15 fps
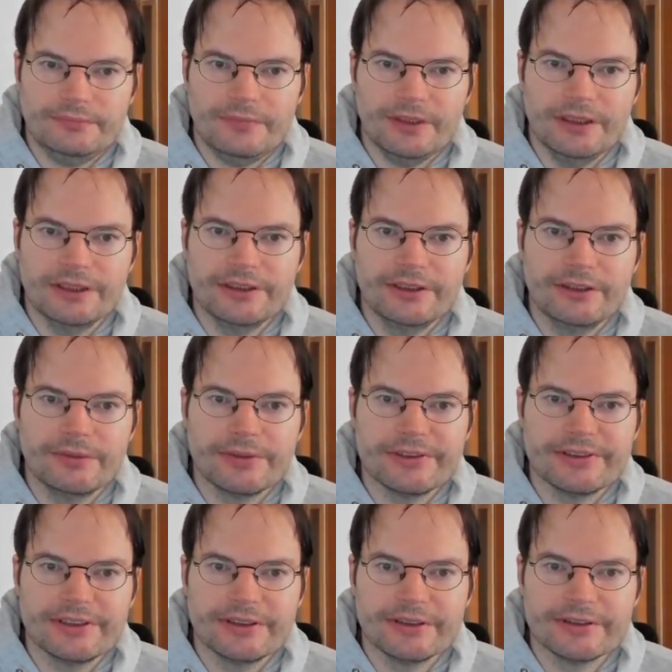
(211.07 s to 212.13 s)
And here we
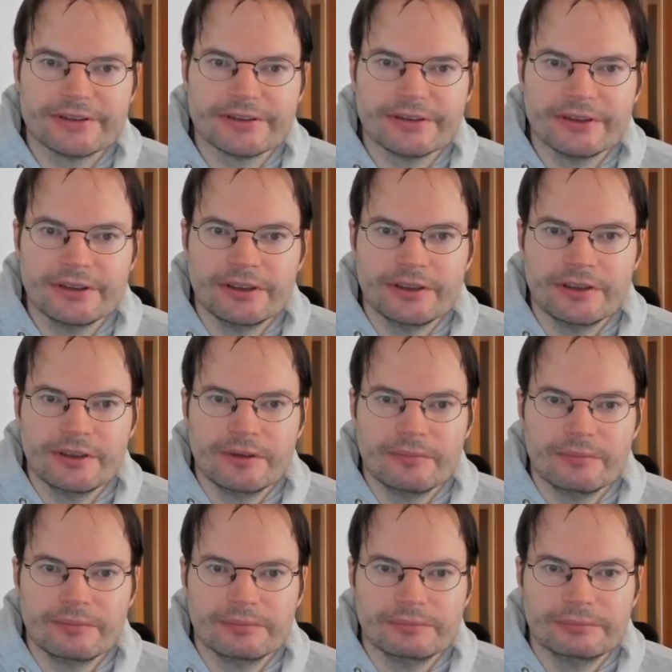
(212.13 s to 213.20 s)
see this
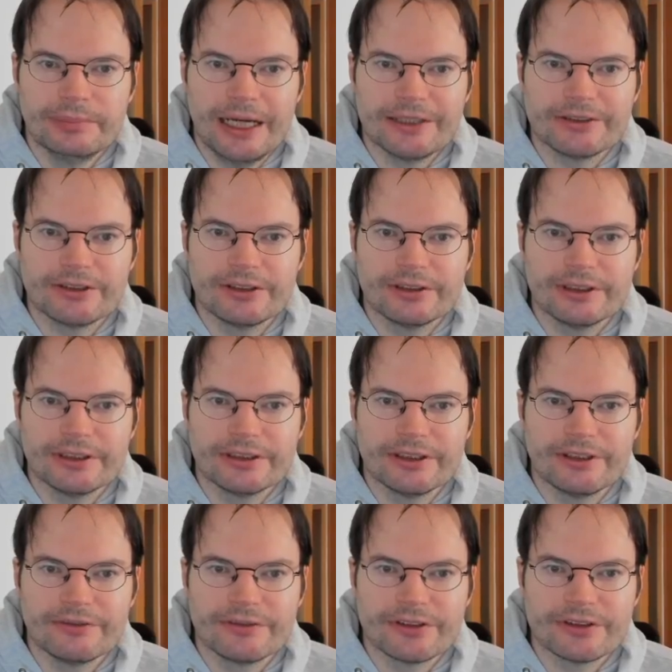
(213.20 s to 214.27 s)
pattern that
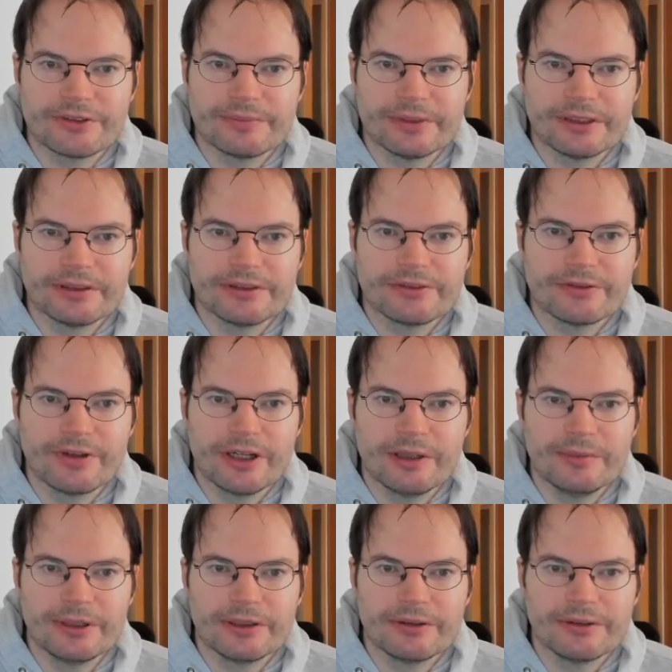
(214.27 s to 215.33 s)
I've just been
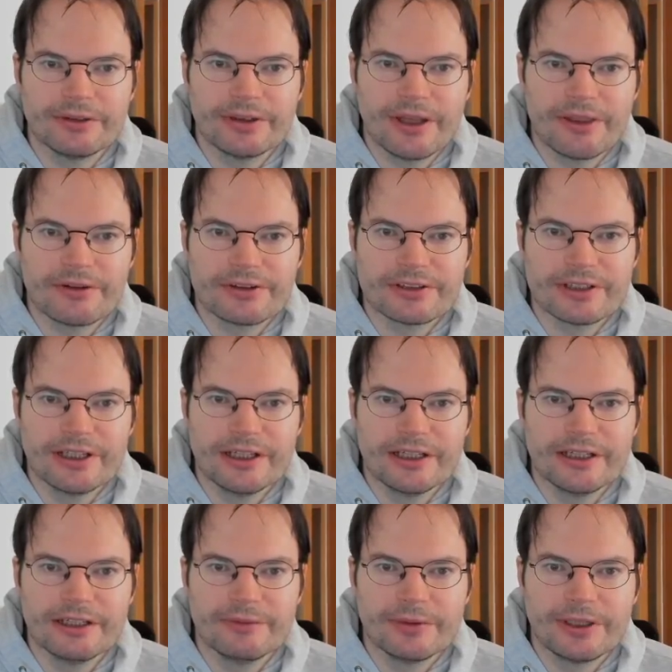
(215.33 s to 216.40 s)
describing on the other
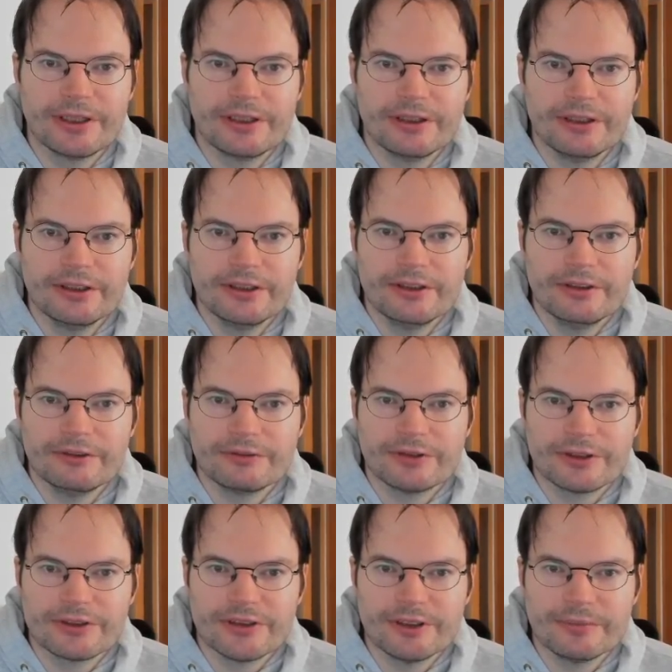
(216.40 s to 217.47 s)
slide, where, for
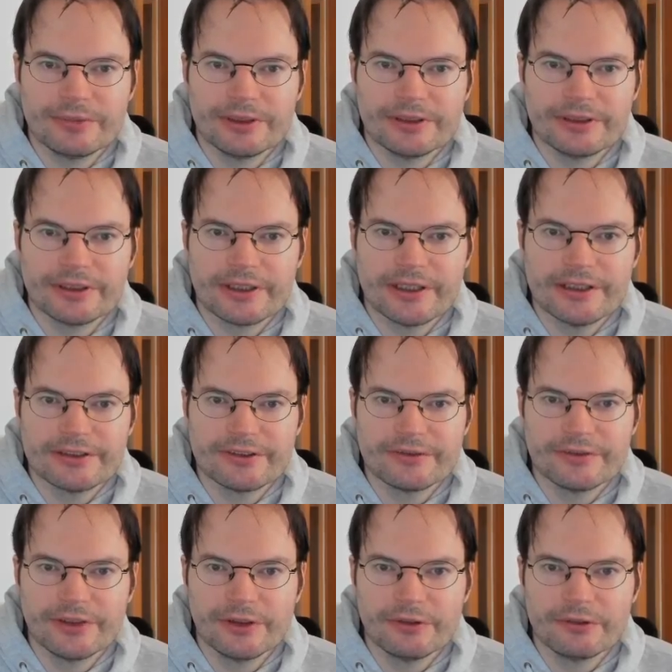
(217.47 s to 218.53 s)
example, in the case of
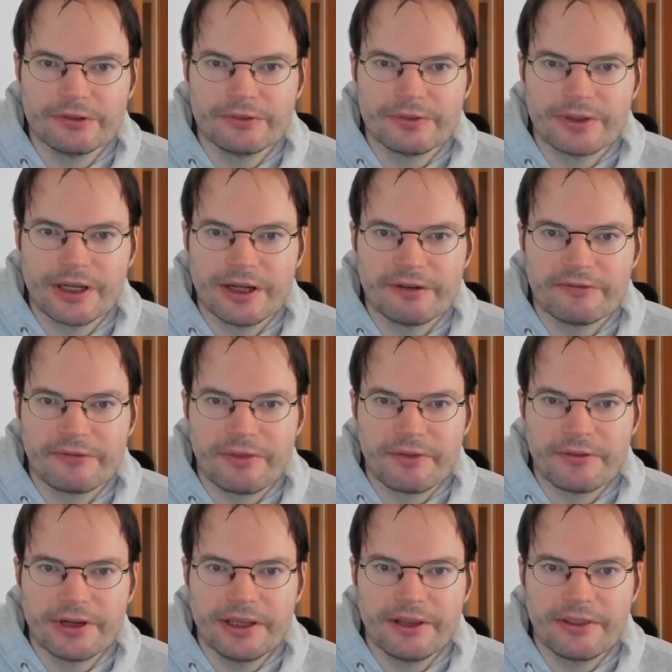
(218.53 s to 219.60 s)
node, we have
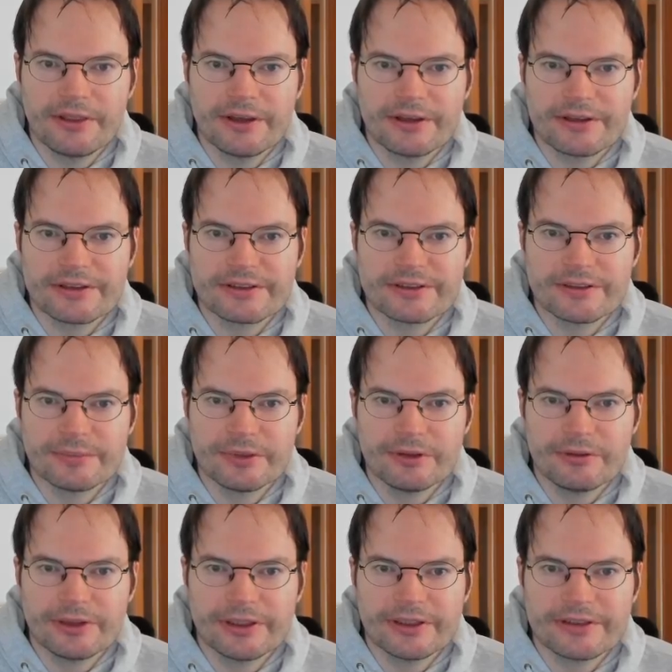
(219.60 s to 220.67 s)
three things
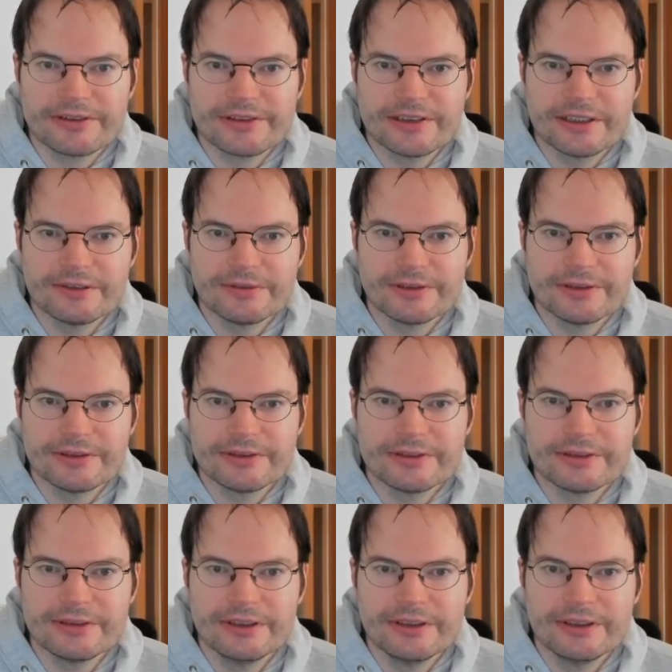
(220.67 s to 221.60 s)
appearing in sequence,